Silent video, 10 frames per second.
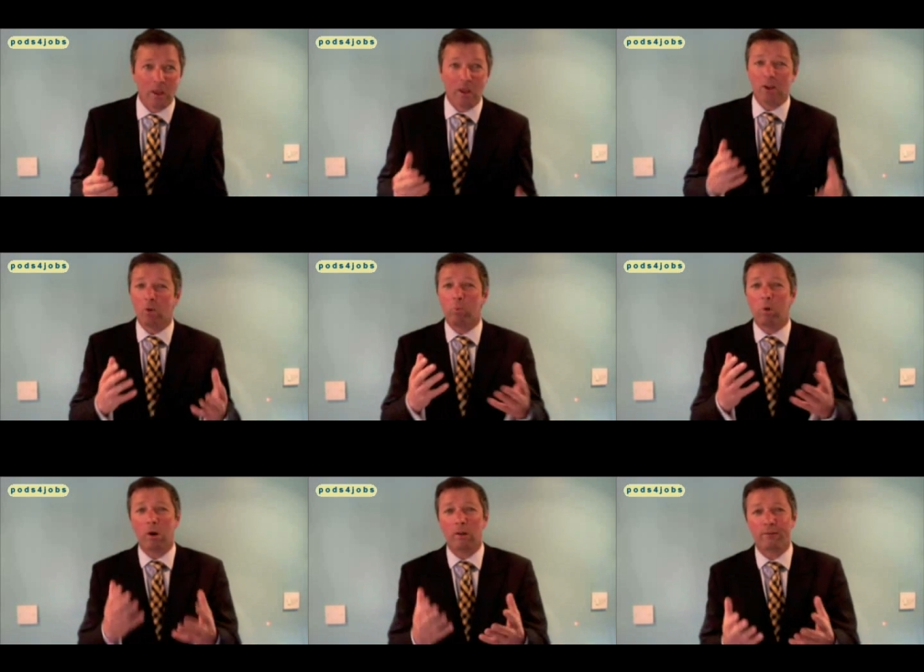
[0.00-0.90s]
You know,
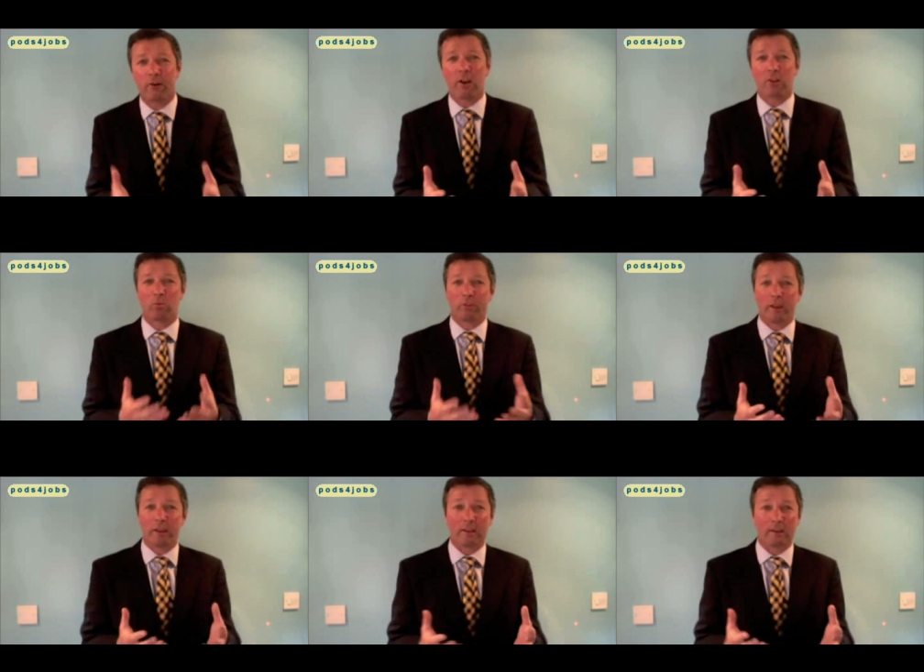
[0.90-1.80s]
what advice would
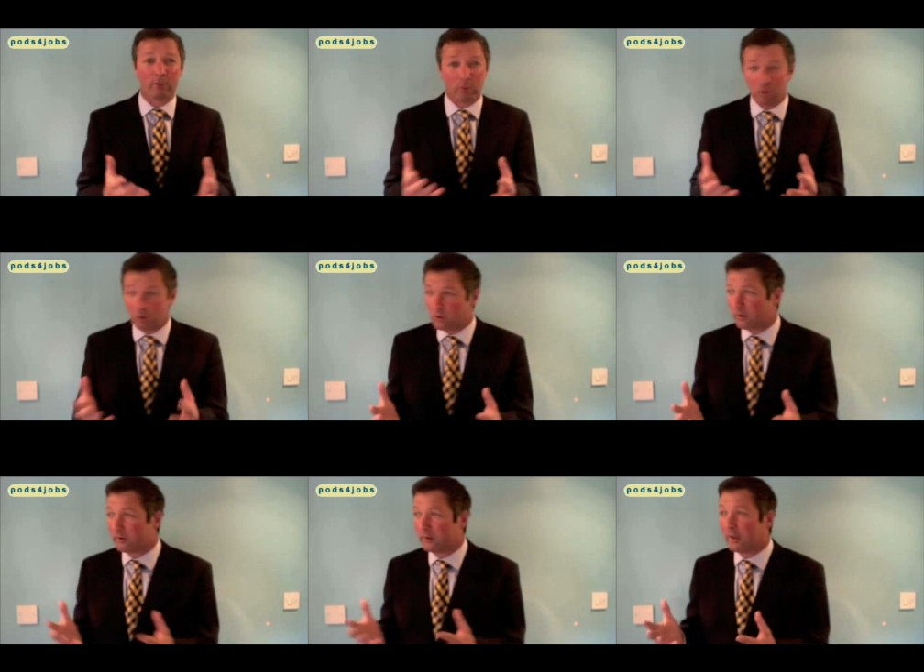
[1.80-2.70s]
they give to a youngster
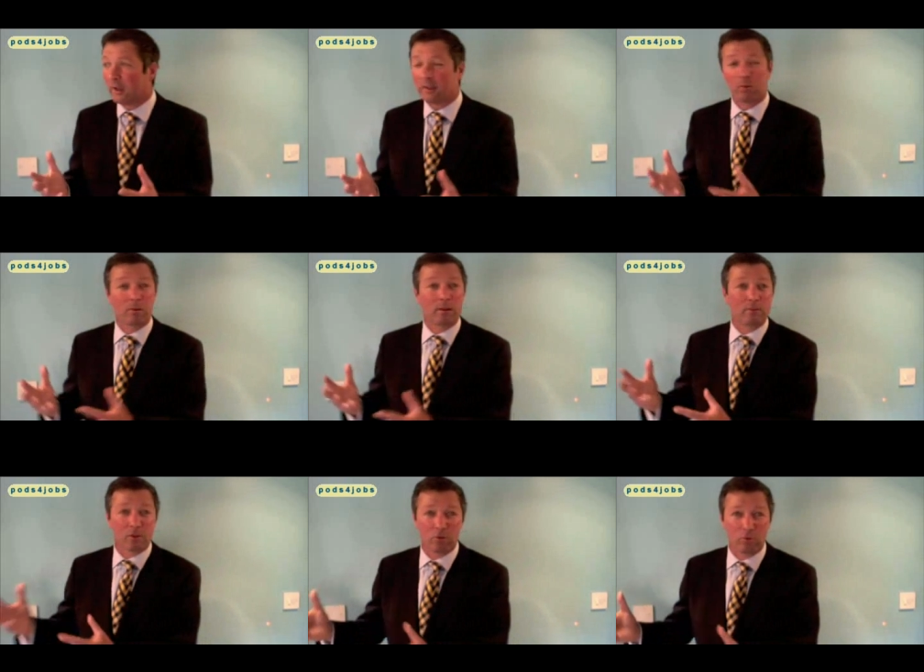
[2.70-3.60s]
today who's leaving
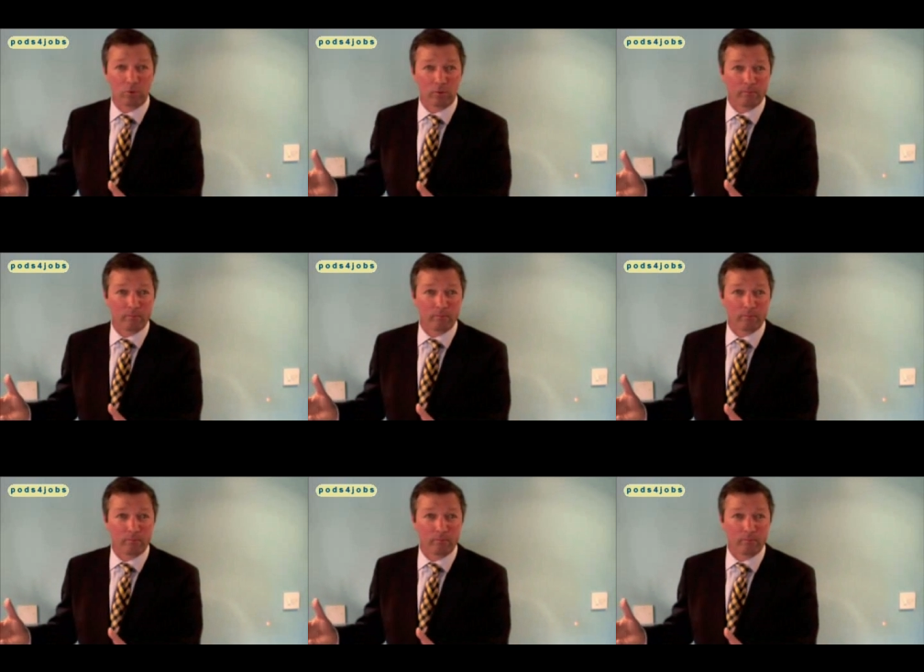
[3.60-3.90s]
school?